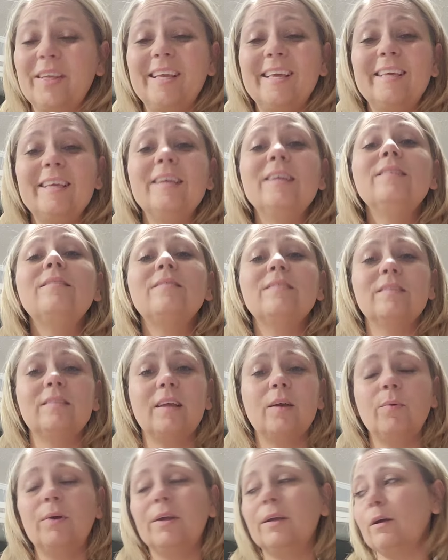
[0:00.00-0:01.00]
The
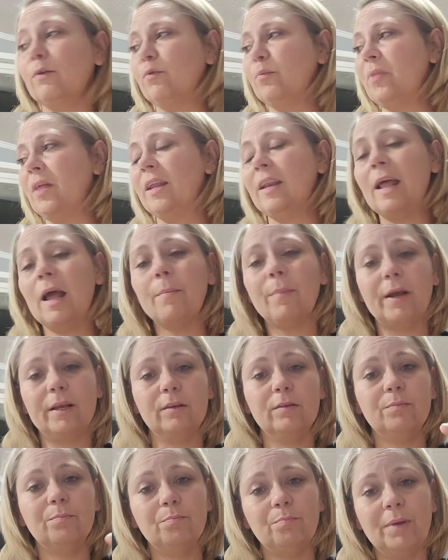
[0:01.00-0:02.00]
instant they wake up from that nap, I
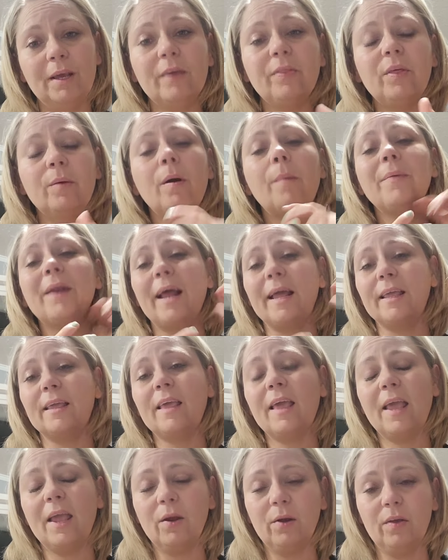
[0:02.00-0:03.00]
pick them up and I
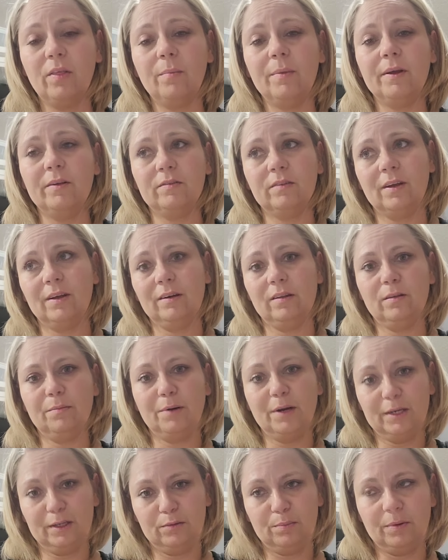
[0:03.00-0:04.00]
carry them outside to the
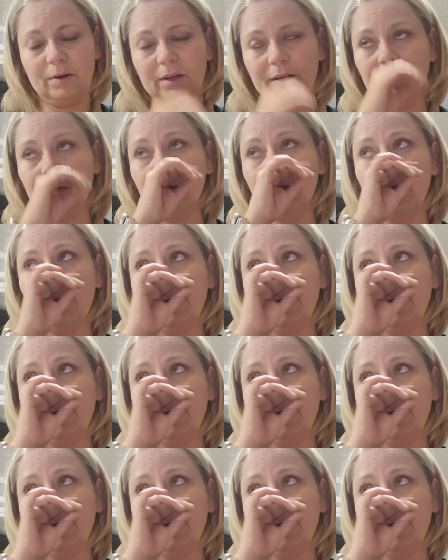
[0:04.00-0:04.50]
potty spot.